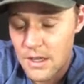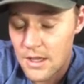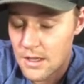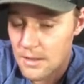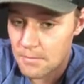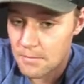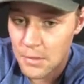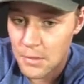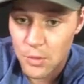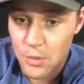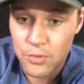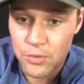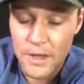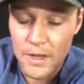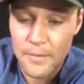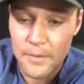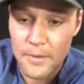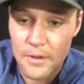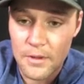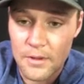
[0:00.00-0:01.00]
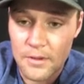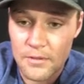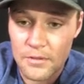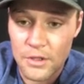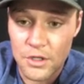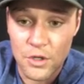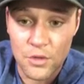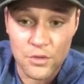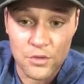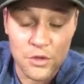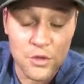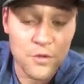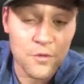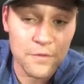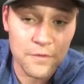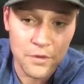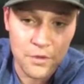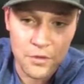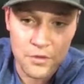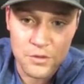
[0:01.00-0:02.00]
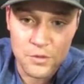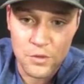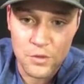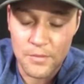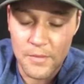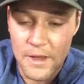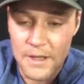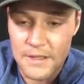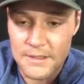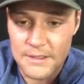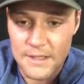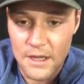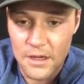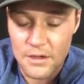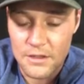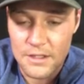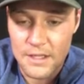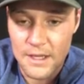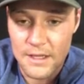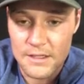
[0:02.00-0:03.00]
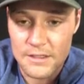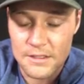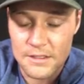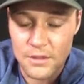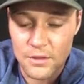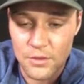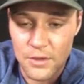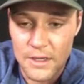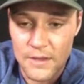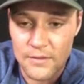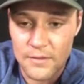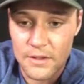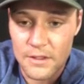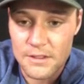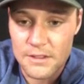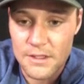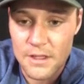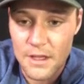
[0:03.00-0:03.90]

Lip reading: meal prep, new foods with my desired tastes and cravings.